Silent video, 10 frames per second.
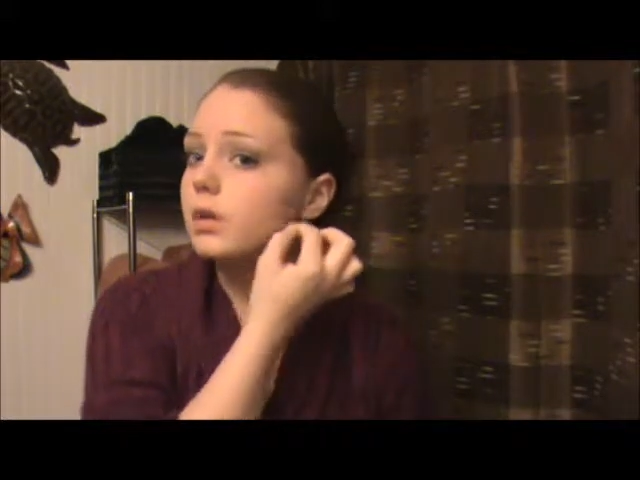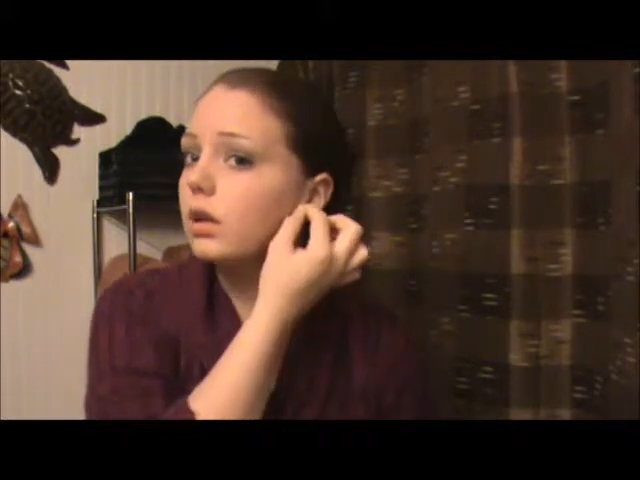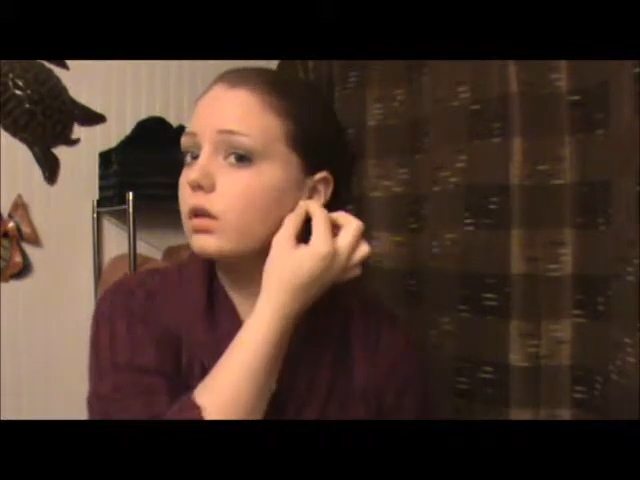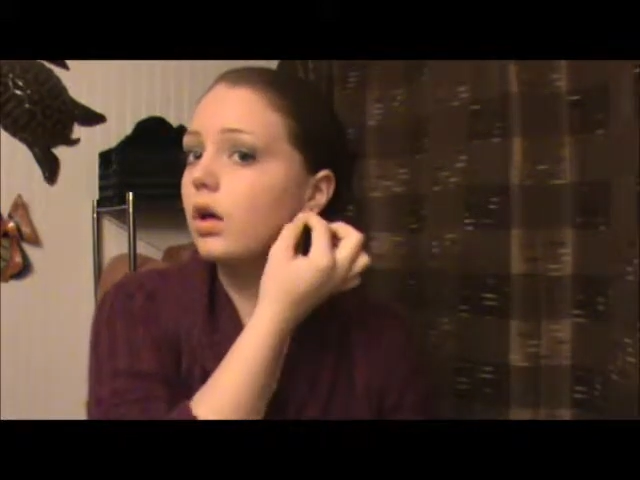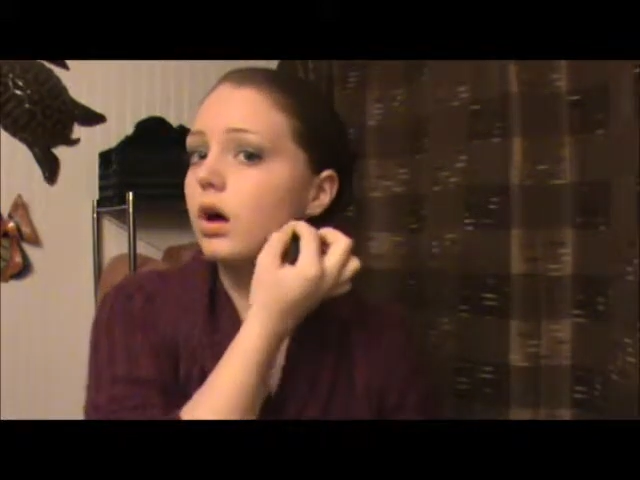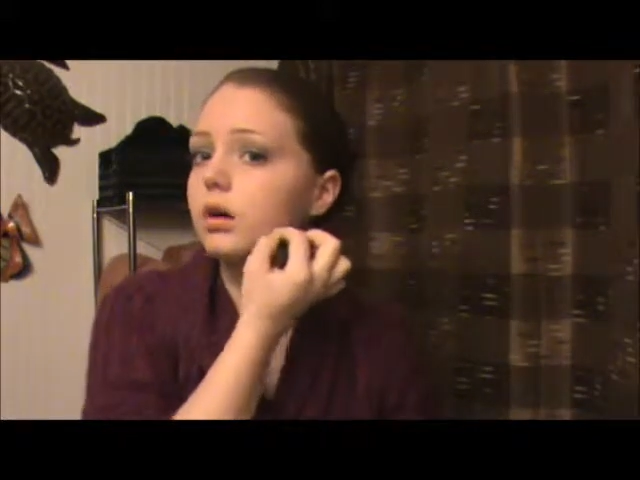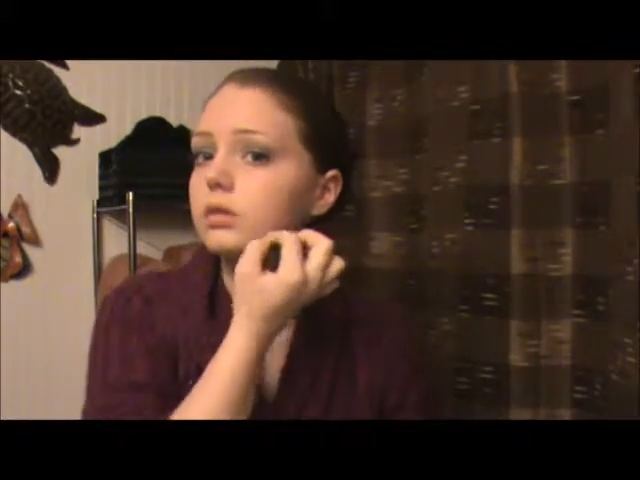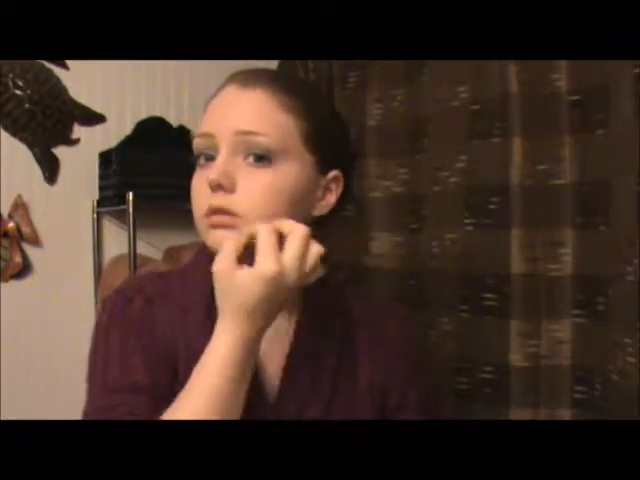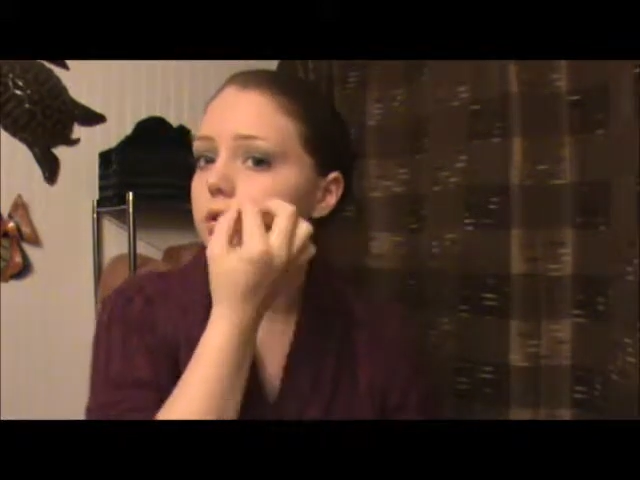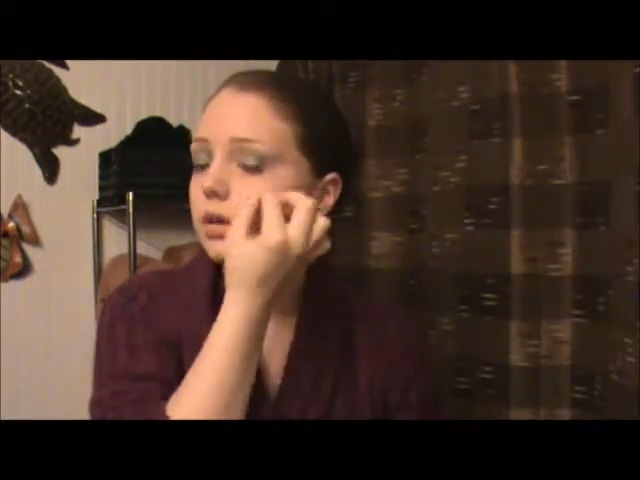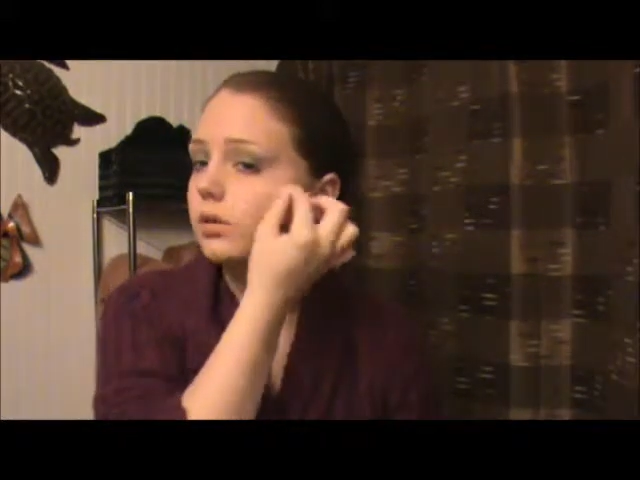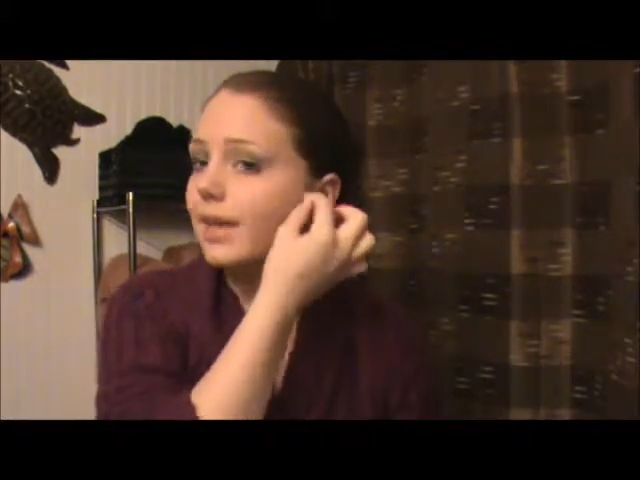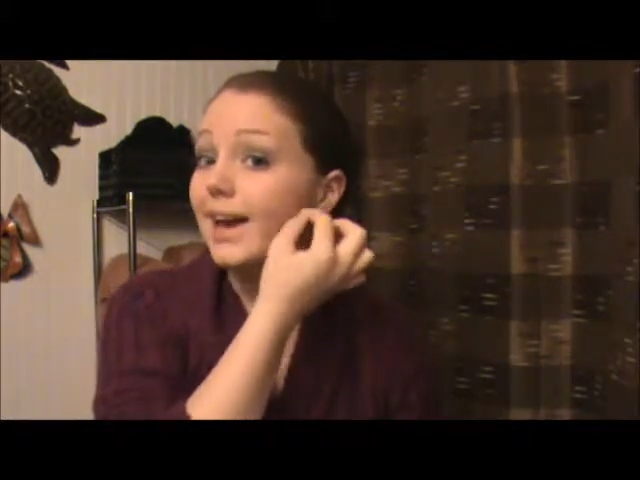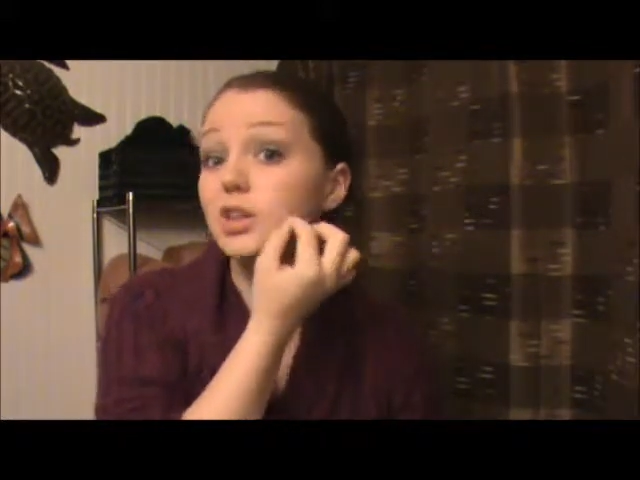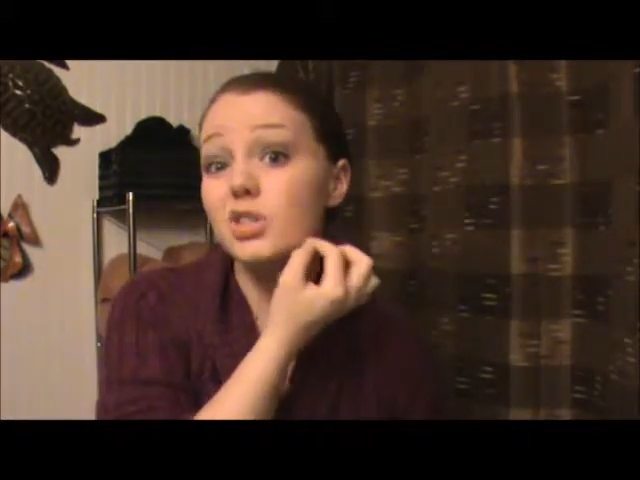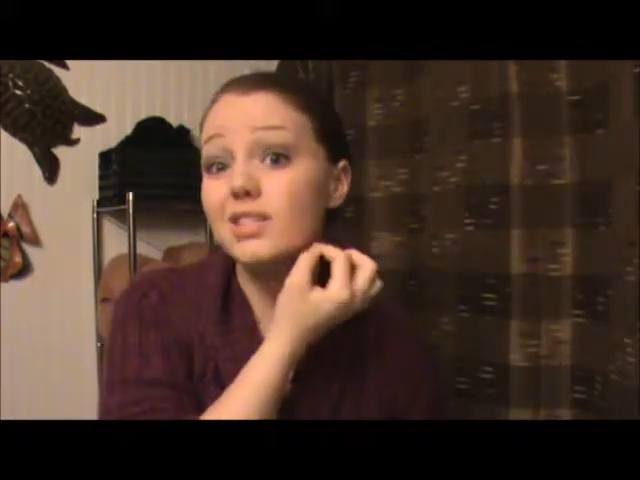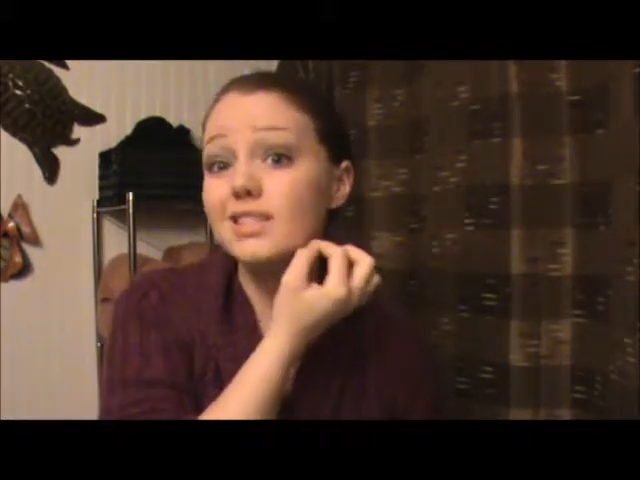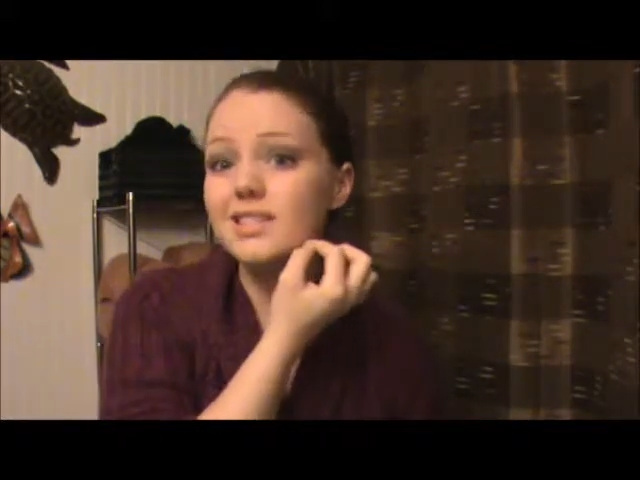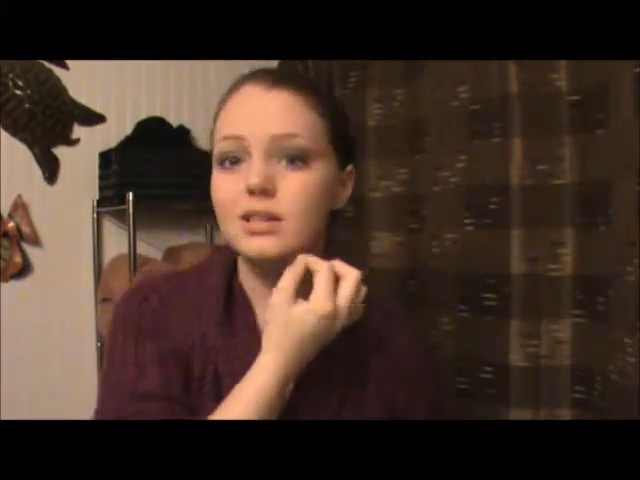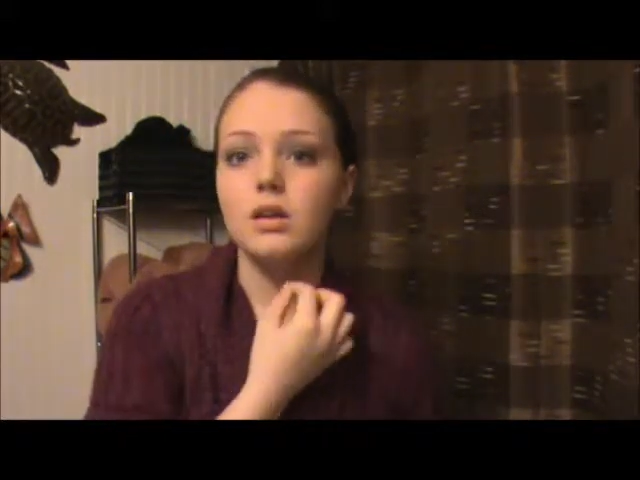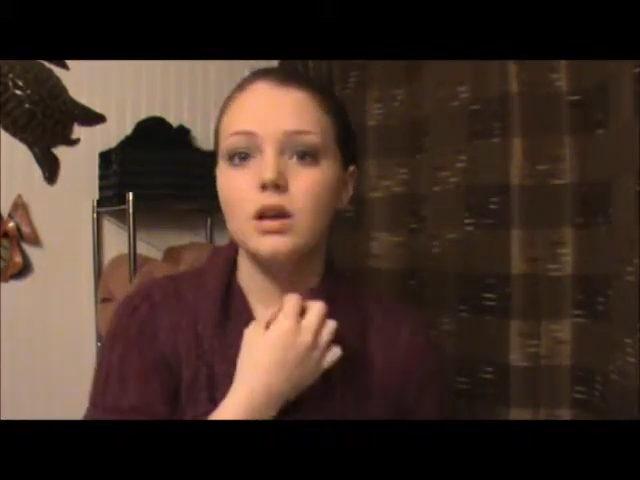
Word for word: along, you know, the edges